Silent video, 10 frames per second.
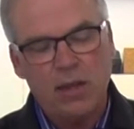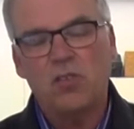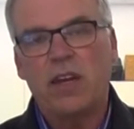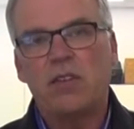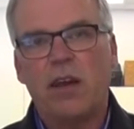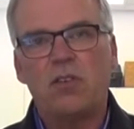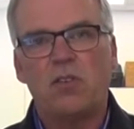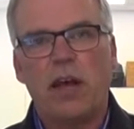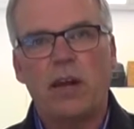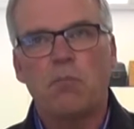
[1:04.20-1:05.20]
is
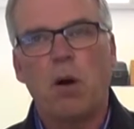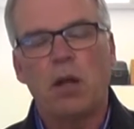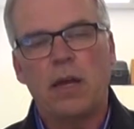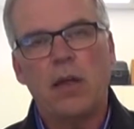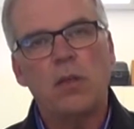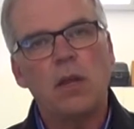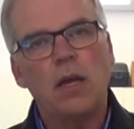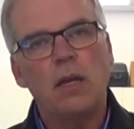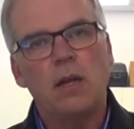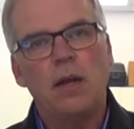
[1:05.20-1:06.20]
antistatic
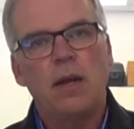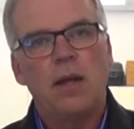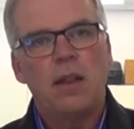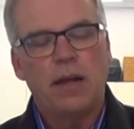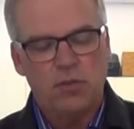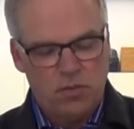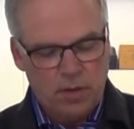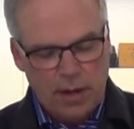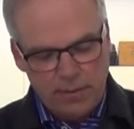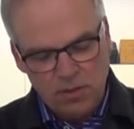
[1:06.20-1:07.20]
polyethylene that's
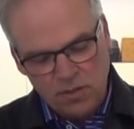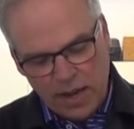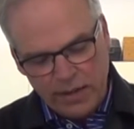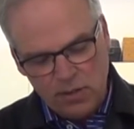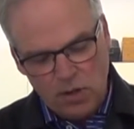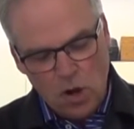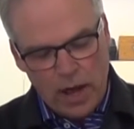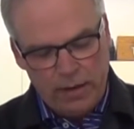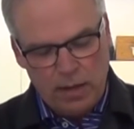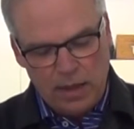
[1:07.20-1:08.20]
designed to
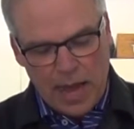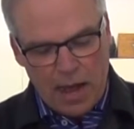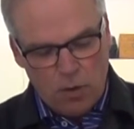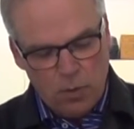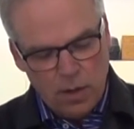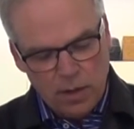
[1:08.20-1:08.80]
not allow